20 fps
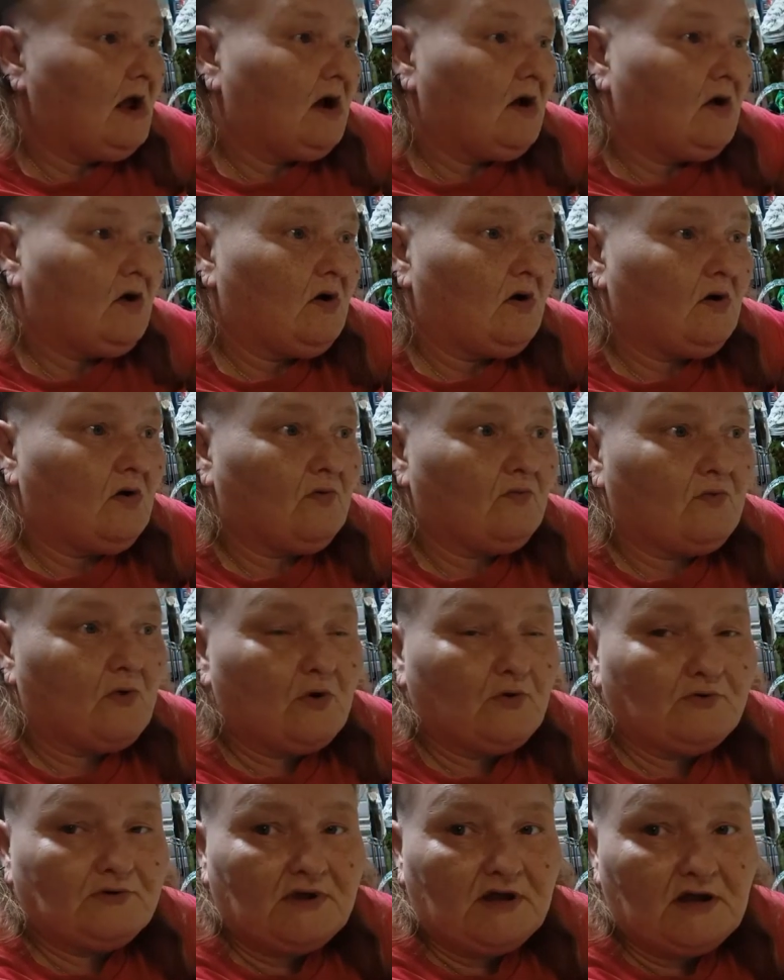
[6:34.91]
all
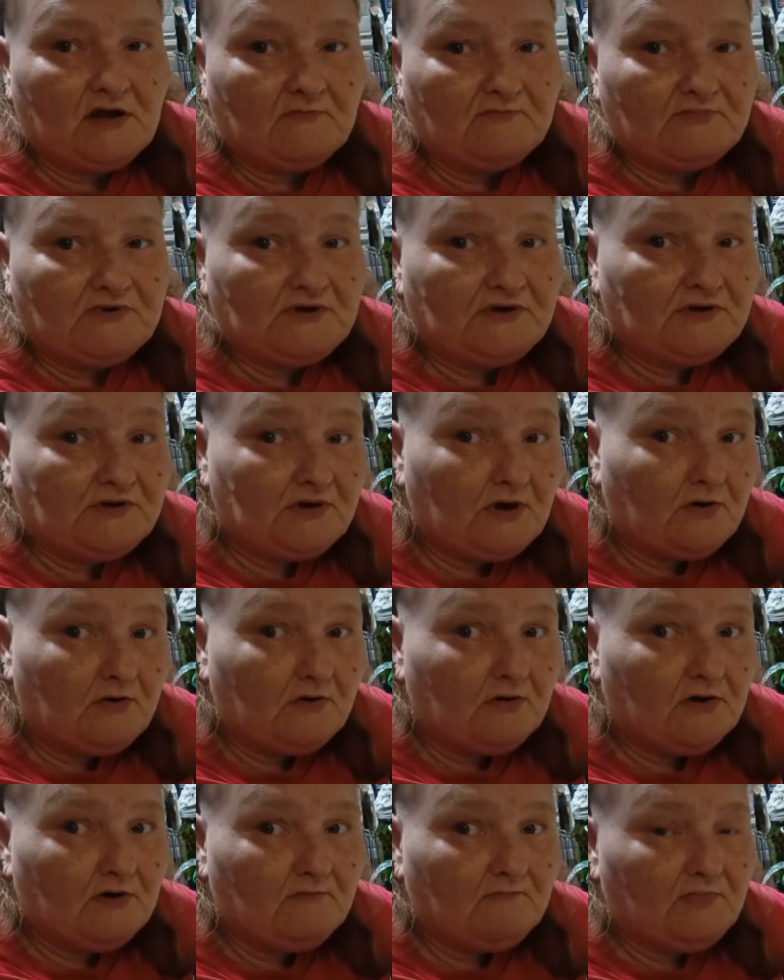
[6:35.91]
rose hip
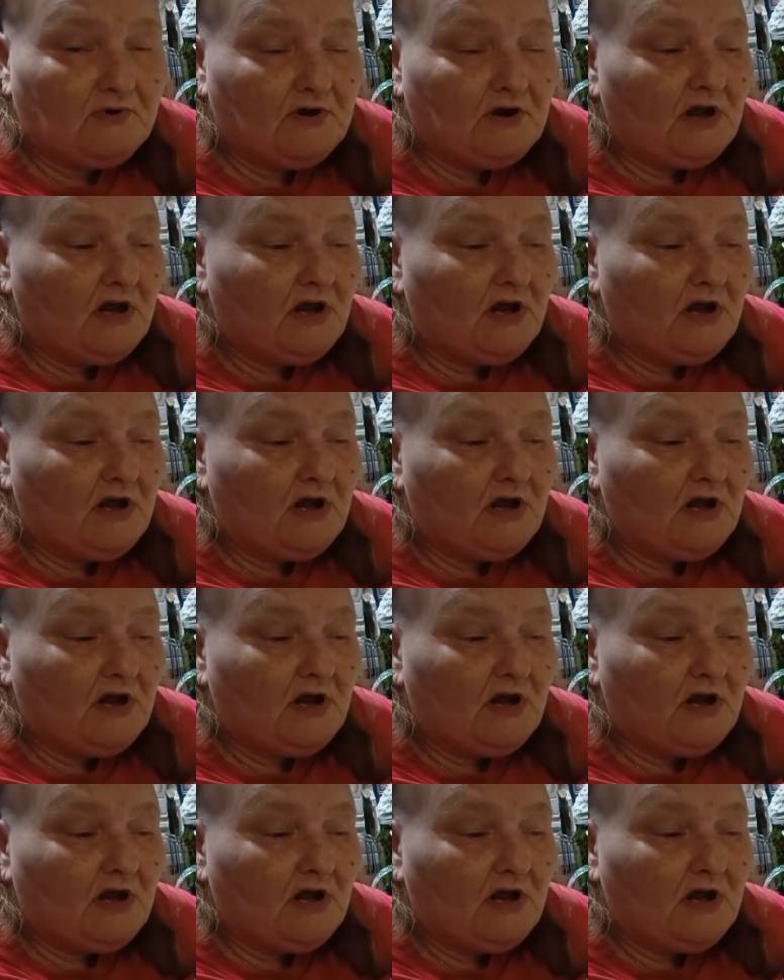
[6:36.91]
syrup.